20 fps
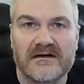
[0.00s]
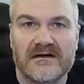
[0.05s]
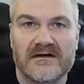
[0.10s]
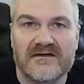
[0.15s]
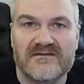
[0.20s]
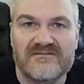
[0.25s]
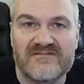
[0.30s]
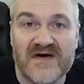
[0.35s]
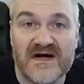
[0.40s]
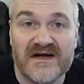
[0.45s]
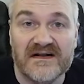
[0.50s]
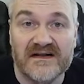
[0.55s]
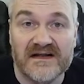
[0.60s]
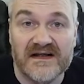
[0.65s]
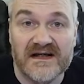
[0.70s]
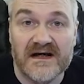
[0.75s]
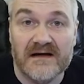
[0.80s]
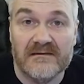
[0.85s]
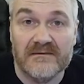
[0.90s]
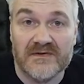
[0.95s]

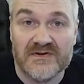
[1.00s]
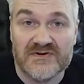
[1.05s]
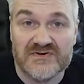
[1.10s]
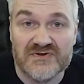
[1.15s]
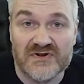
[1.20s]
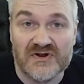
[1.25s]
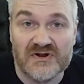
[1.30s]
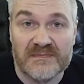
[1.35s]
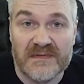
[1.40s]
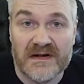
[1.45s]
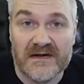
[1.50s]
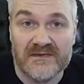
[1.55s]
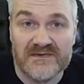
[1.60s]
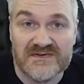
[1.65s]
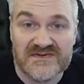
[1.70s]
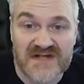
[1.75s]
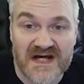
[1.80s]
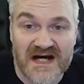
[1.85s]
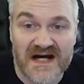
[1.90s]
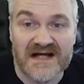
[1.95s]
Finally, I'm going to talk
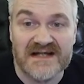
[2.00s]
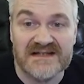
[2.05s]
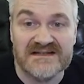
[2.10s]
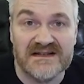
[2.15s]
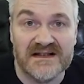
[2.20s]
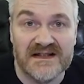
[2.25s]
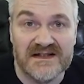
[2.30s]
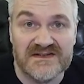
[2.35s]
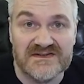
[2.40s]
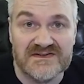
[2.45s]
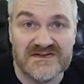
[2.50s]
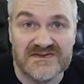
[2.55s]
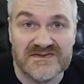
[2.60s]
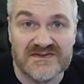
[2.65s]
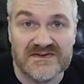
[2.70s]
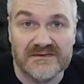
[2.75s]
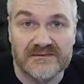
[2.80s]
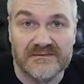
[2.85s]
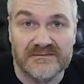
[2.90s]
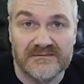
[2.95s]
about
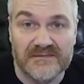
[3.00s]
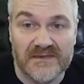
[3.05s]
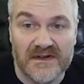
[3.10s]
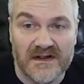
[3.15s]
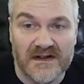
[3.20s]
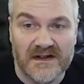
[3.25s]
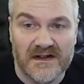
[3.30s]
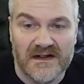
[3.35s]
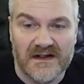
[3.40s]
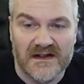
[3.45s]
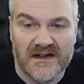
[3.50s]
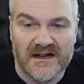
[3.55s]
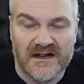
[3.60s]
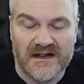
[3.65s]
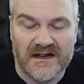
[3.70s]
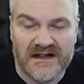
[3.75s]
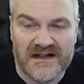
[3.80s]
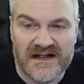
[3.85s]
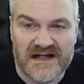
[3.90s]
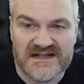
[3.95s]
isolators.
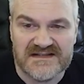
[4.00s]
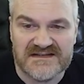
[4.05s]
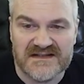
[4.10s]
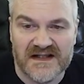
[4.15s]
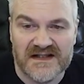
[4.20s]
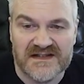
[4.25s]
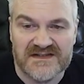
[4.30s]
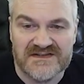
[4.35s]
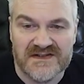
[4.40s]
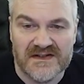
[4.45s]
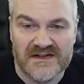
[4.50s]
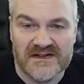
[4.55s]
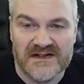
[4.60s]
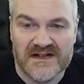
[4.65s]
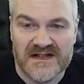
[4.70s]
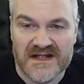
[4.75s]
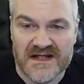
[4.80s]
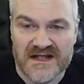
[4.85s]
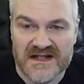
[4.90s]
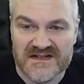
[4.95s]
An isolator
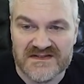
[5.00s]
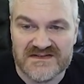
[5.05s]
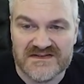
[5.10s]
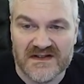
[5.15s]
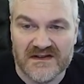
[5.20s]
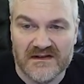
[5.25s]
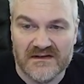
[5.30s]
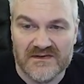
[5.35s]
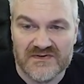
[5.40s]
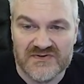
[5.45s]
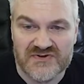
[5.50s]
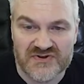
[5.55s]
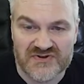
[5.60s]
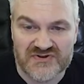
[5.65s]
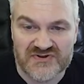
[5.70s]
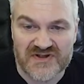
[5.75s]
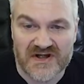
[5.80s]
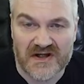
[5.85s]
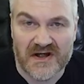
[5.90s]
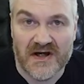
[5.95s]
is
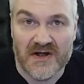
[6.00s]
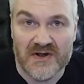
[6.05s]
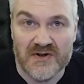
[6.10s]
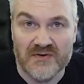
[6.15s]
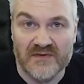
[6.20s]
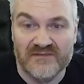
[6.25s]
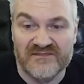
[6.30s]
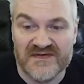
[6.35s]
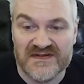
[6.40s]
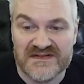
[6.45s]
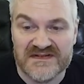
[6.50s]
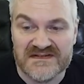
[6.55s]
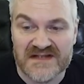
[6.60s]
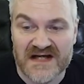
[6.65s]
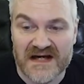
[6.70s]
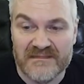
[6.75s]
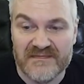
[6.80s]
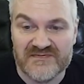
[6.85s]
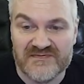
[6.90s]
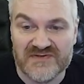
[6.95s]
just another
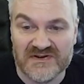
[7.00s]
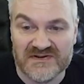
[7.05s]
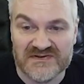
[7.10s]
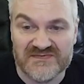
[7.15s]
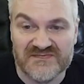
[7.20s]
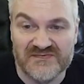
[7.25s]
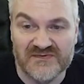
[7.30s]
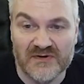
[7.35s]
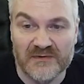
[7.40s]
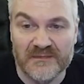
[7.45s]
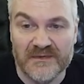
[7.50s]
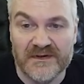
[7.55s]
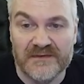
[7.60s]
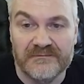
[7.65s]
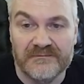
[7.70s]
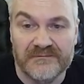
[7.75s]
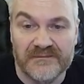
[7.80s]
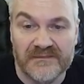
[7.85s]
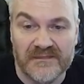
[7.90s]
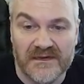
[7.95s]
type of transformer.
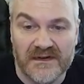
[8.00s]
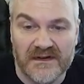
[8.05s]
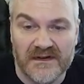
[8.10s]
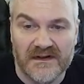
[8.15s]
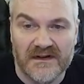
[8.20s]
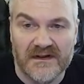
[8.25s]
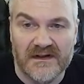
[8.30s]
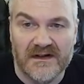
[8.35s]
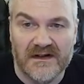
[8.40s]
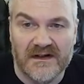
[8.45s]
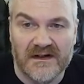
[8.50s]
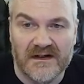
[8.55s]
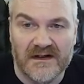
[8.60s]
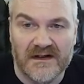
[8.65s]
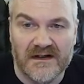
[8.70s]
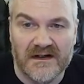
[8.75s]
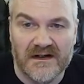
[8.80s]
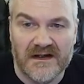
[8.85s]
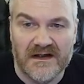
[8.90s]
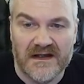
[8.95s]

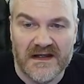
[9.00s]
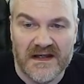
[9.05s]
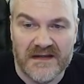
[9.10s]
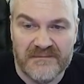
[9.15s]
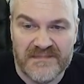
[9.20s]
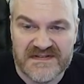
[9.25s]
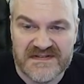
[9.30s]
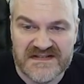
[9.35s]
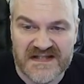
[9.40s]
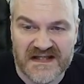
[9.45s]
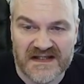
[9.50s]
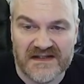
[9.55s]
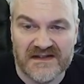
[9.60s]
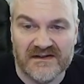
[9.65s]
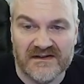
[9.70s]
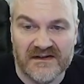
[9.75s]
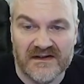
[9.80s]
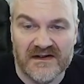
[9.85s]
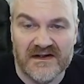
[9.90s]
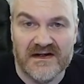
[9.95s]
In
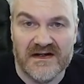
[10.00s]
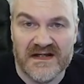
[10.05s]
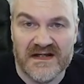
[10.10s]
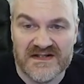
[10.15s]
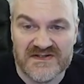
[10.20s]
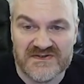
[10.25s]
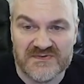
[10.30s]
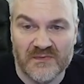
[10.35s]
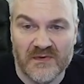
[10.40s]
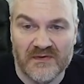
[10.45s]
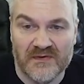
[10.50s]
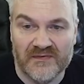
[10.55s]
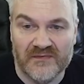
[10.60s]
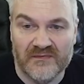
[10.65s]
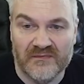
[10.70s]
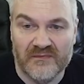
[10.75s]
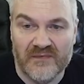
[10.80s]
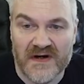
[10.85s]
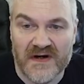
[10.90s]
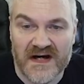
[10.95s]
particular, it's
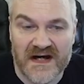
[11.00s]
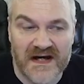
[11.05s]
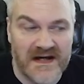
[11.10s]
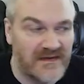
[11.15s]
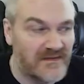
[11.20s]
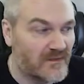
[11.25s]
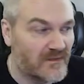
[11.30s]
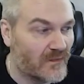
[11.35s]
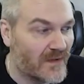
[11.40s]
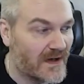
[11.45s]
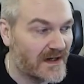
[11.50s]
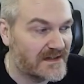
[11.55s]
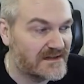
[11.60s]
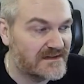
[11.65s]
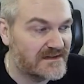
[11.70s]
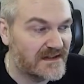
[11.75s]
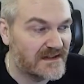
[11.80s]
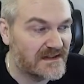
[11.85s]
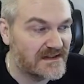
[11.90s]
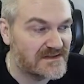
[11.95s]
one where the
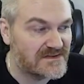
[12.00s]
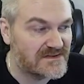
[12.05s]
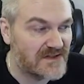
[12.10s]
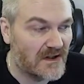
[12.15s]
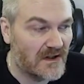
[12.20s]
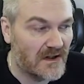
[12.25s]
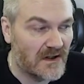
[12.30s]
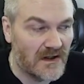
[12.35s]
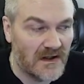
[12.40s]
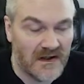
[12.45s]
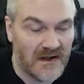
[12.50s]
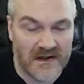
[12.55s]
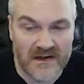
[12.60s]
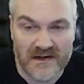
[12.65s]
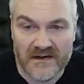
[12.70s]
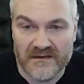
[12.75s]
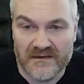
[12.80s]
windings are